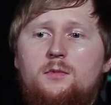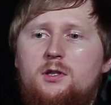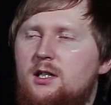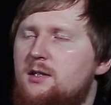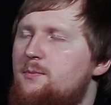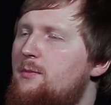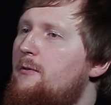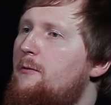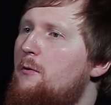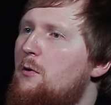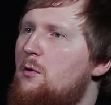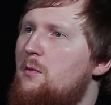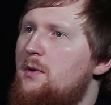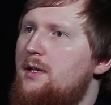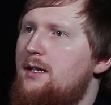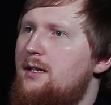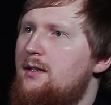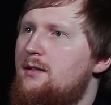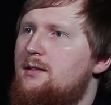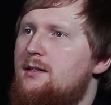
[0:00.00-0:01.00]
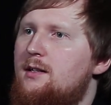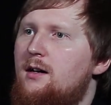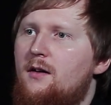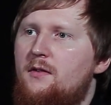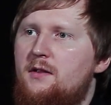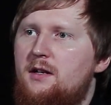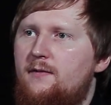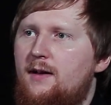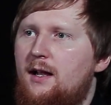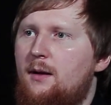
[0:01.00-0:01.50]
just before we start
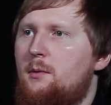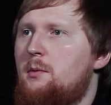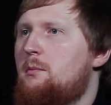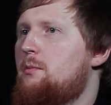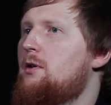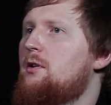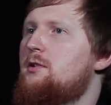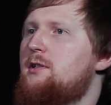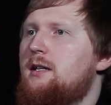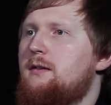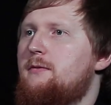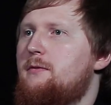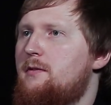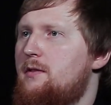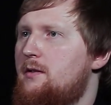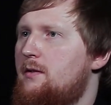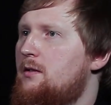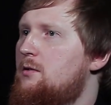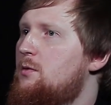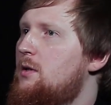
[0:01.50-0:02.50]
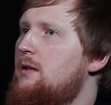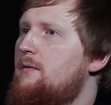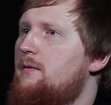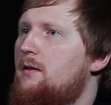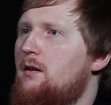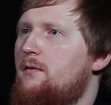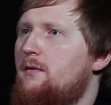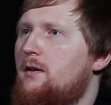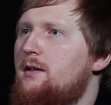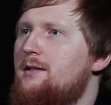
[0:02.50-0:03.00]
the development project for the
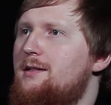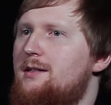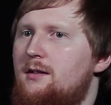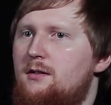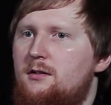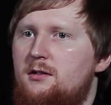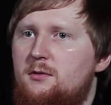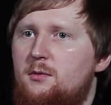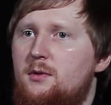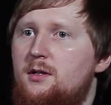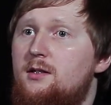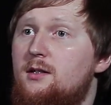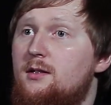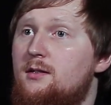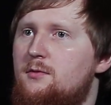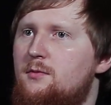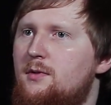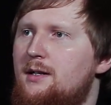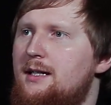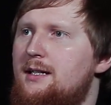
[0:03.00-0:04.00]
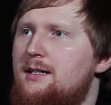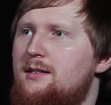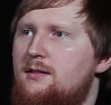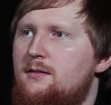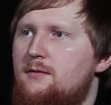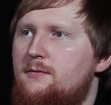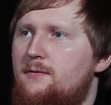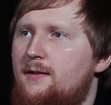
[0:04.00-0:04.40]
25i series, we just released the